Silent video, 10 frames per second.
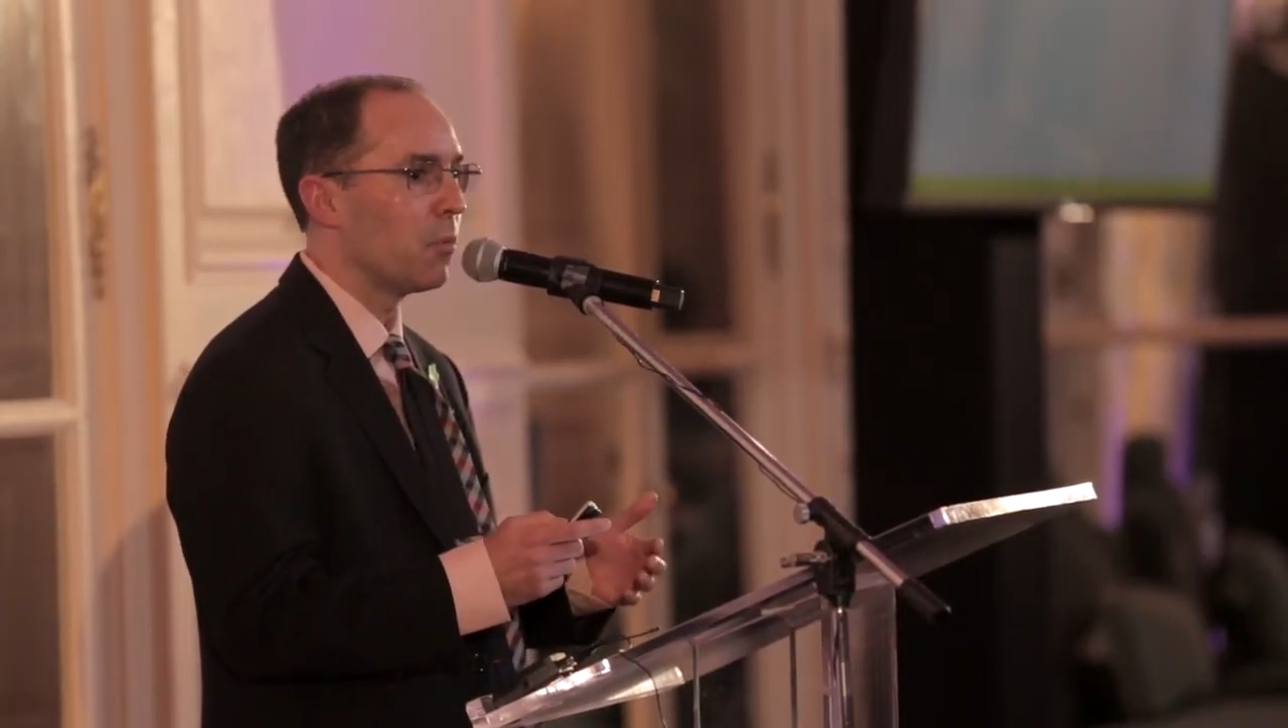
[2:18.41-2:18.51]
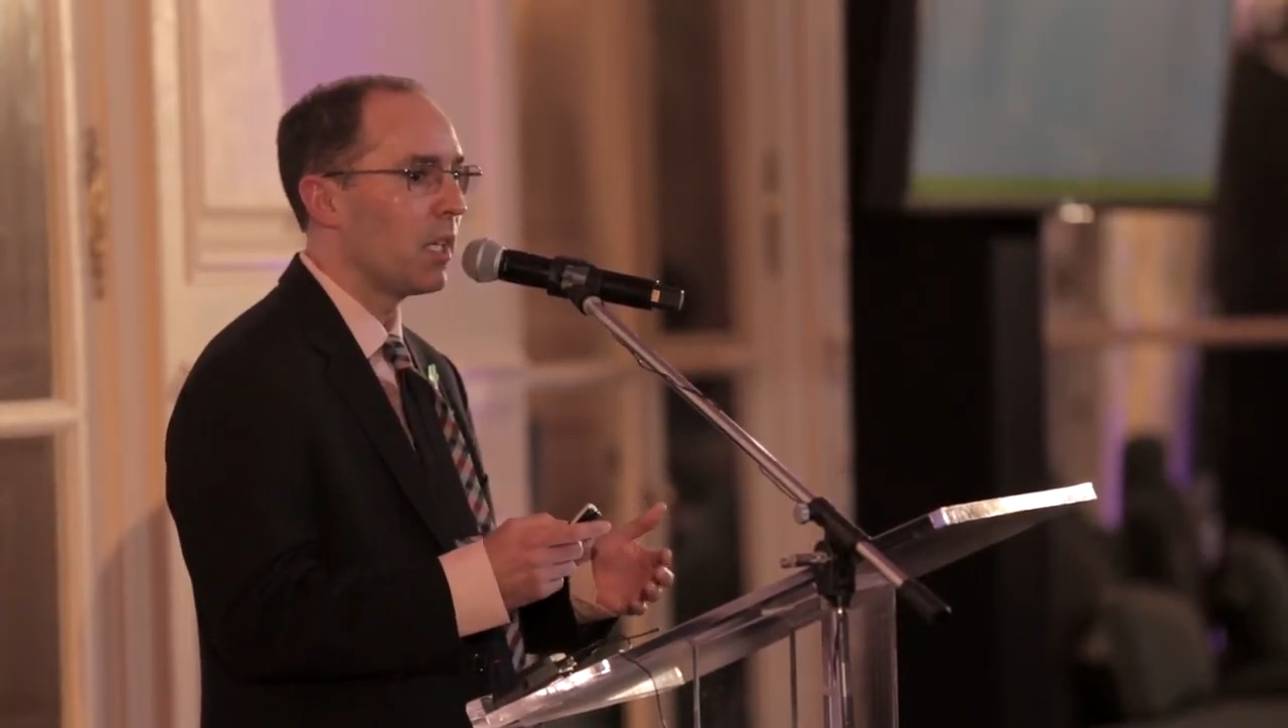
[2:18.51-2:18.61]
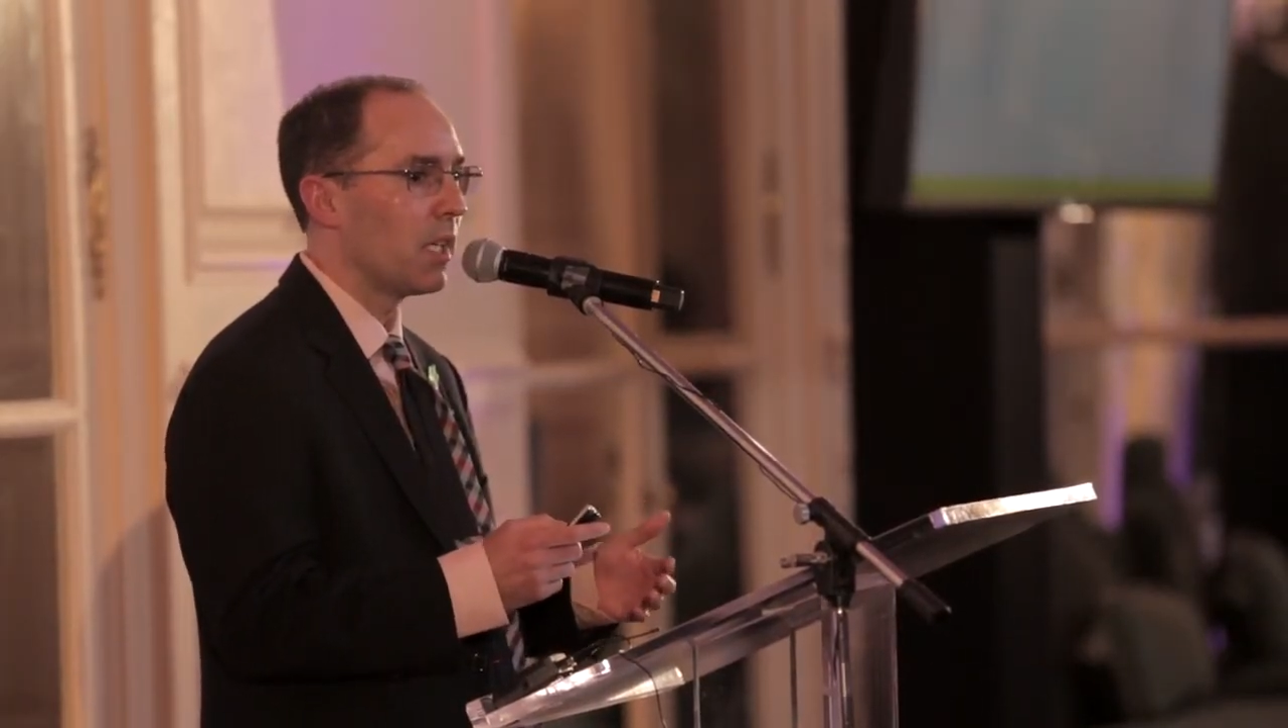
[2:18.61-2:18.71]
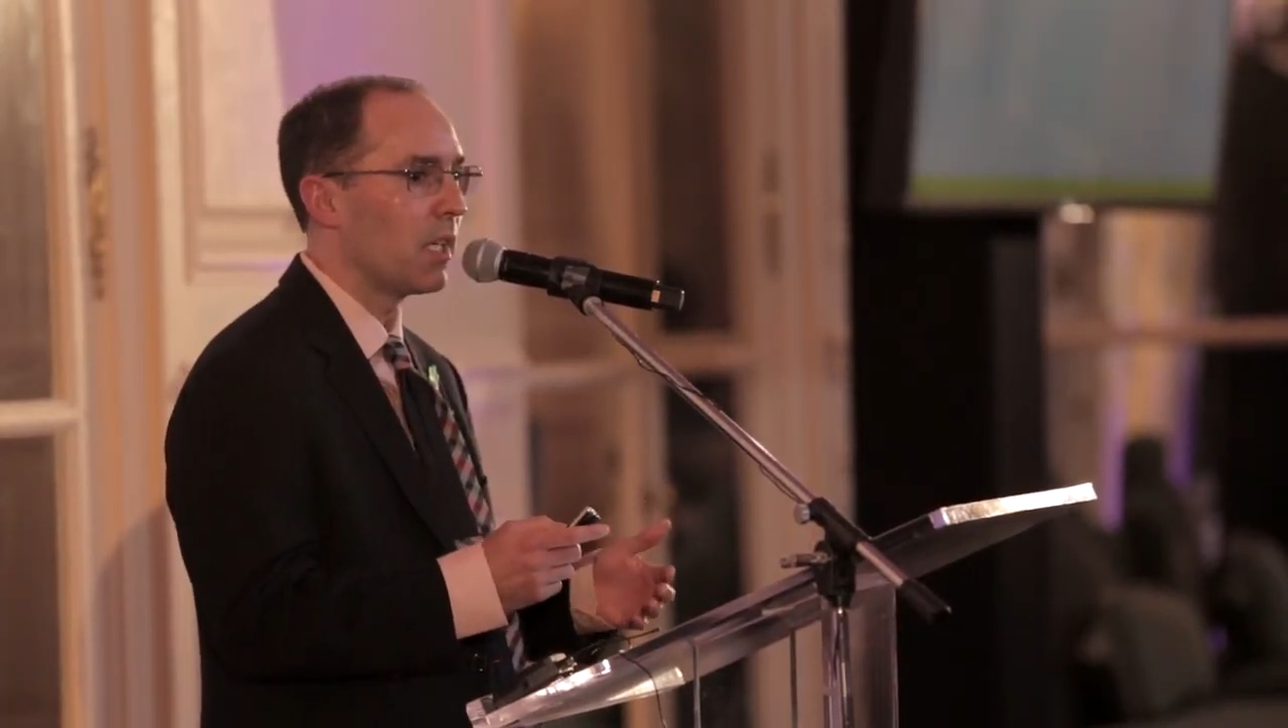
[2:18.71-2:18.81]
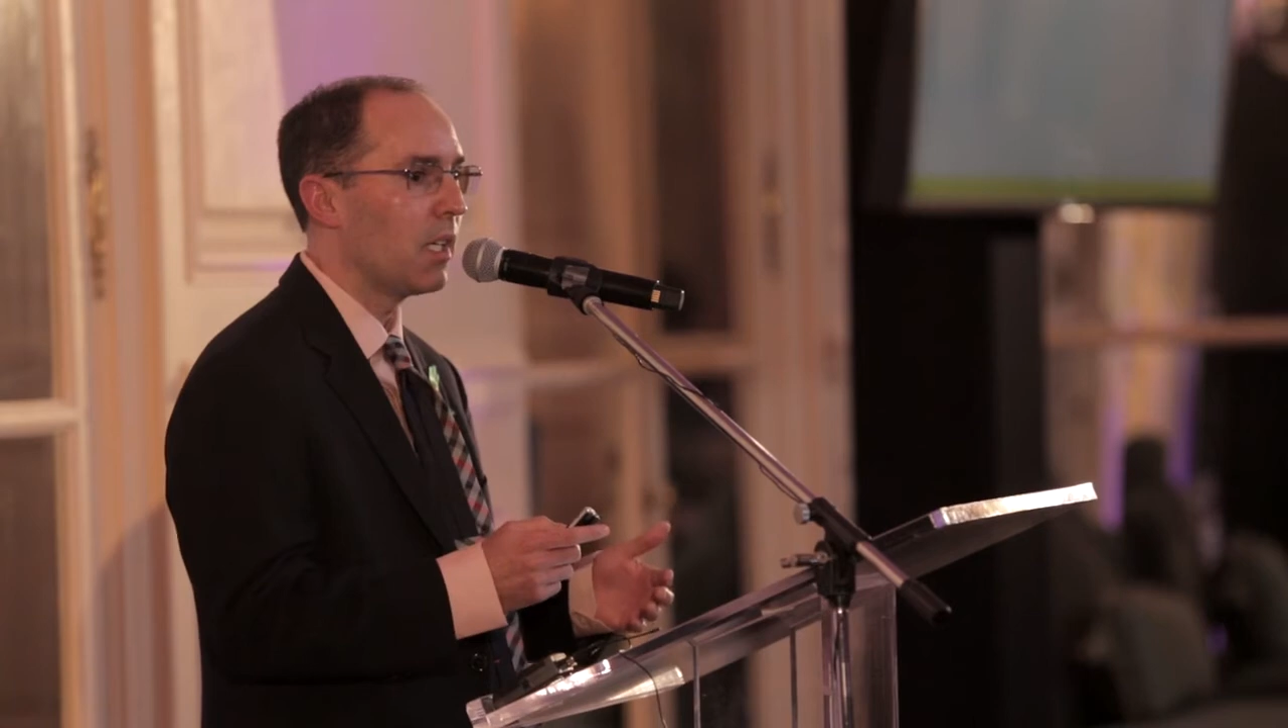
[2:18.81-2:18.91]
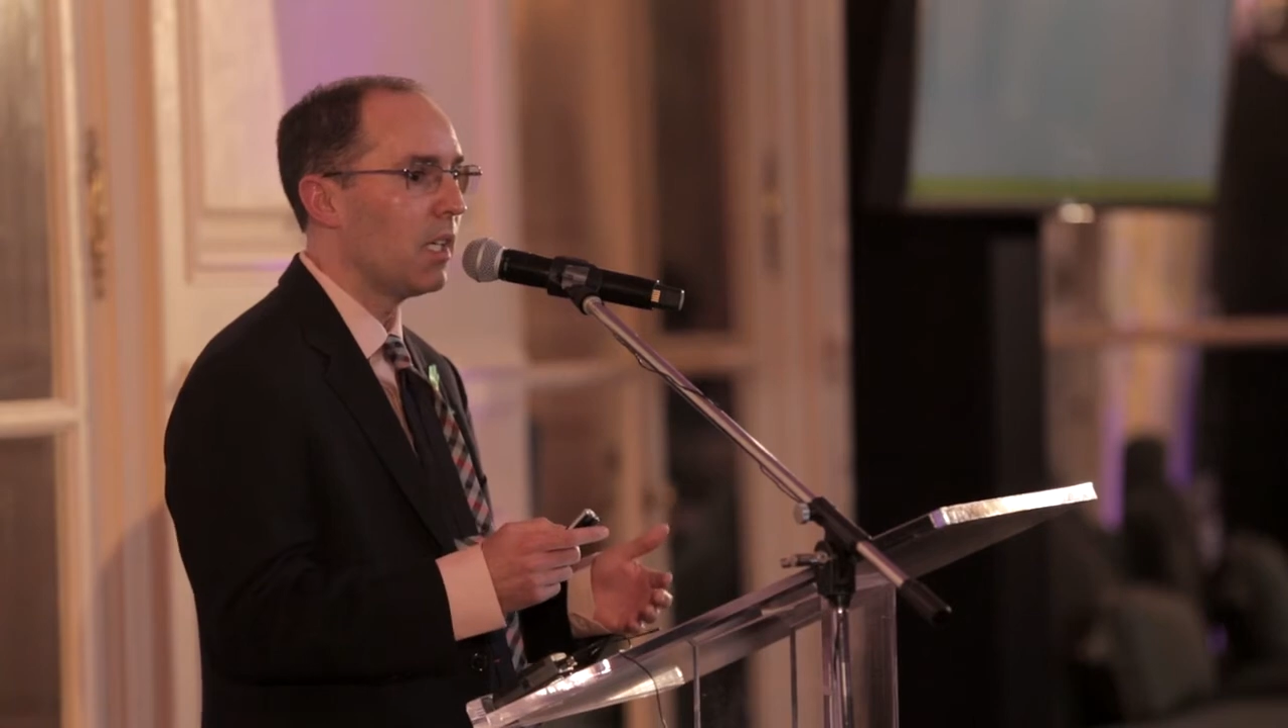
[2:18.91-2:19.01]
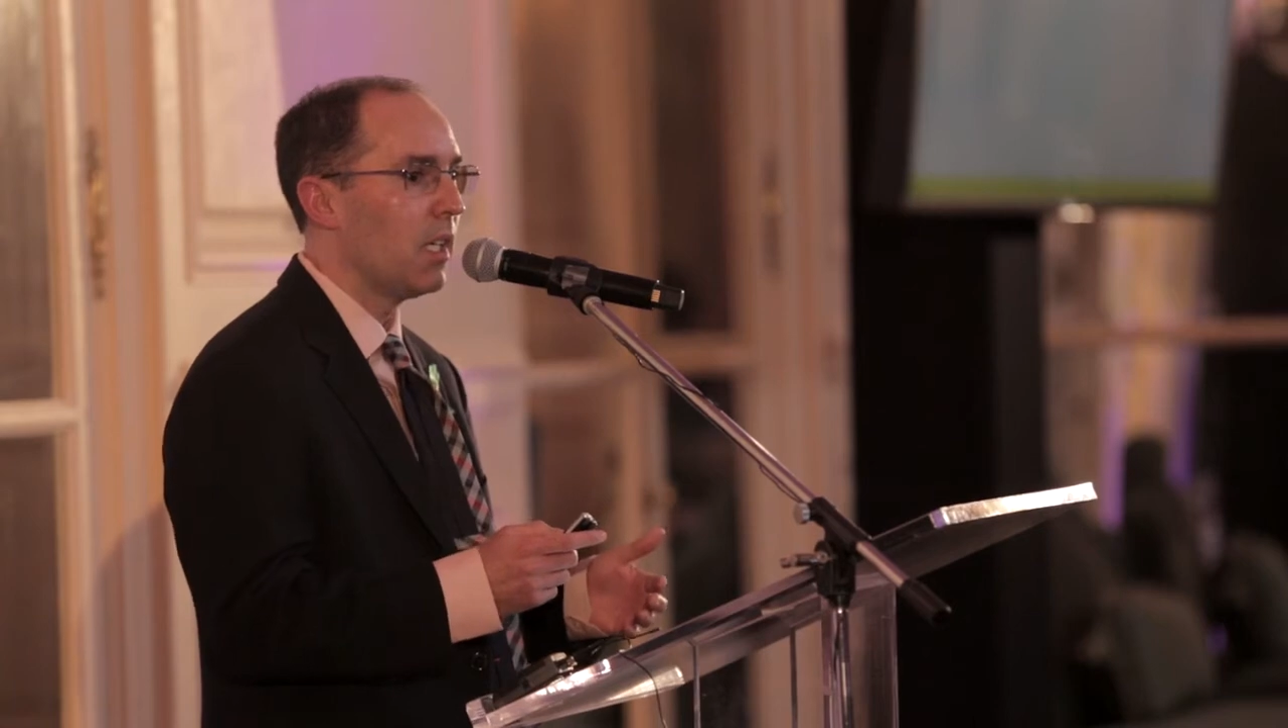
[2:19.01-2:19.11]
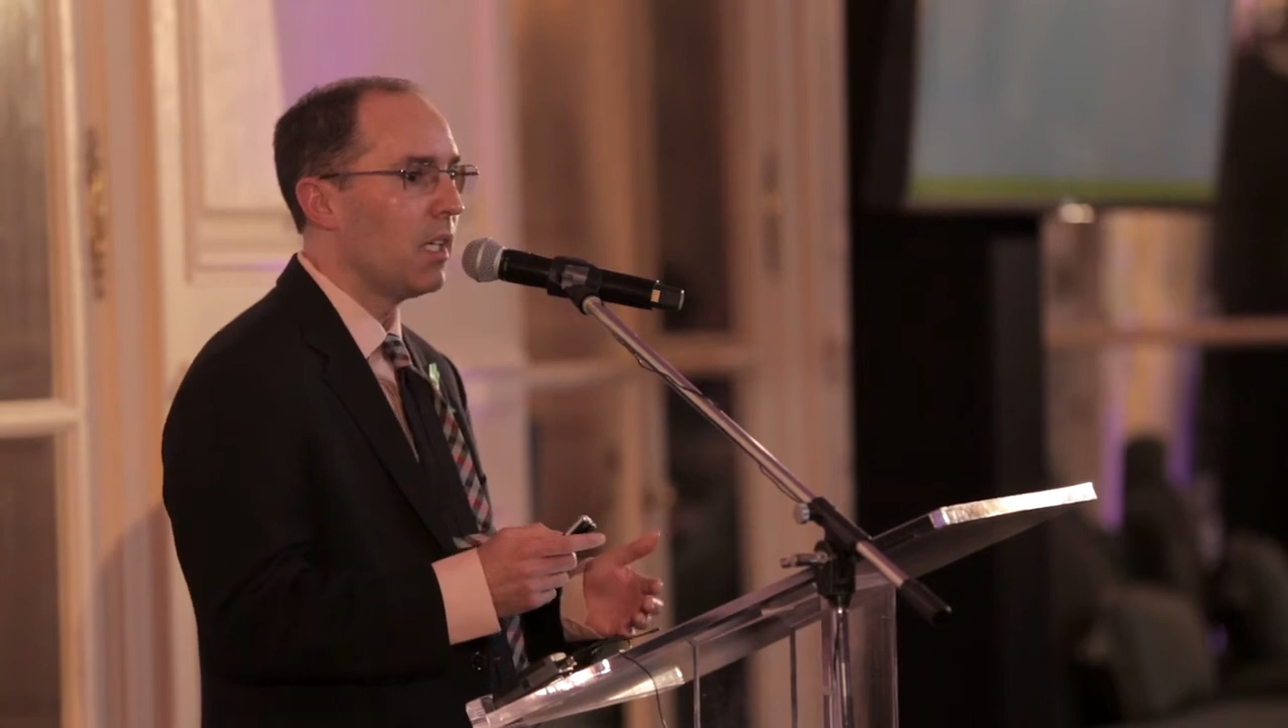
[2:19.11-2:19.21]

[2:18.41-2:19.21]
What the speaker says: way.